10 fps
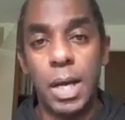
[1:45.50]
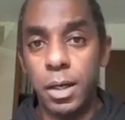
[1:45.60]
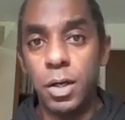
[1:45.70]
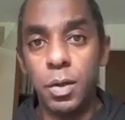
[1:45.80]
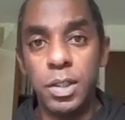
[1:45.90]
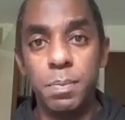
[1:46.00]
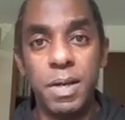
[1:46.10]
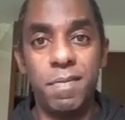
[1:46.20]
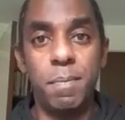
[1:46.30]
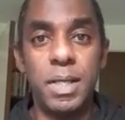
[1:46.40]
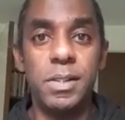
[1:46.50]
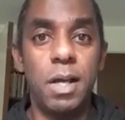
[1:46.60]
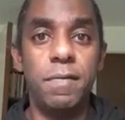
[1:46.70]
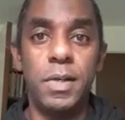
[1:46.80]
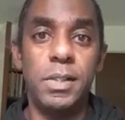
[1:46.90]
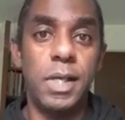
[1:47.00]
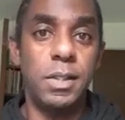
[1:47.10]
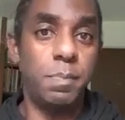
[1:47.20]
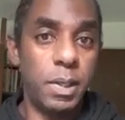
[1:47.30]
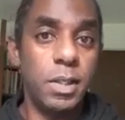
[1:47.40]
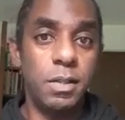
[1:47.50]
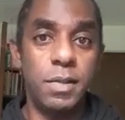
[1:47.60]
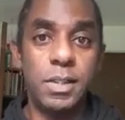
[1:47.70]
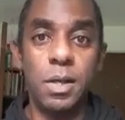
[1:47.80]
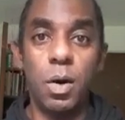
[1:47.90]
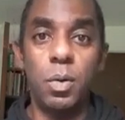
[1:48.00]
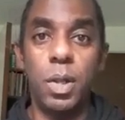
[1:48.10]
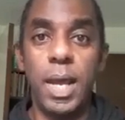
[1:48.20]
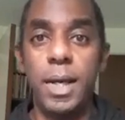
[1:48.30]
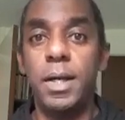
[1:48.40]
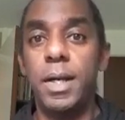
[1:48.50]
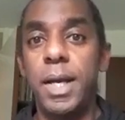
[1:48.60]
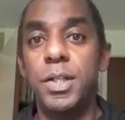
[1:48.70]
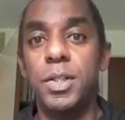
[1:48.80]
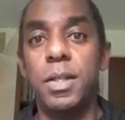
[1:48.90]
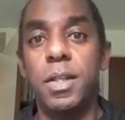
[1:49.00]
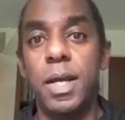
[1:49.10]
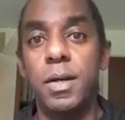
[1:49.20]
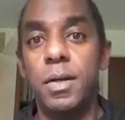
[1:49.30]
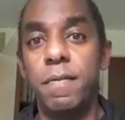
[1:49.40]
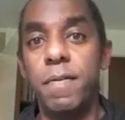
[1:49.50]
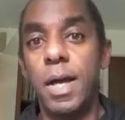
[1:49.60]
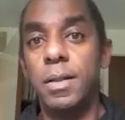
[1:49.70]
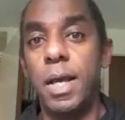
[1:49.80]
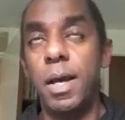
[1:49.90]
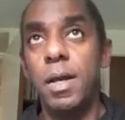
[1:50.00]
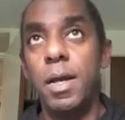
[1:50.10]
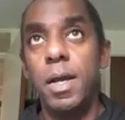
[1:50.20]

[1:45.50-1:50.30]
can only speak for myself in a sense, because of this whole alienation thing and the fact that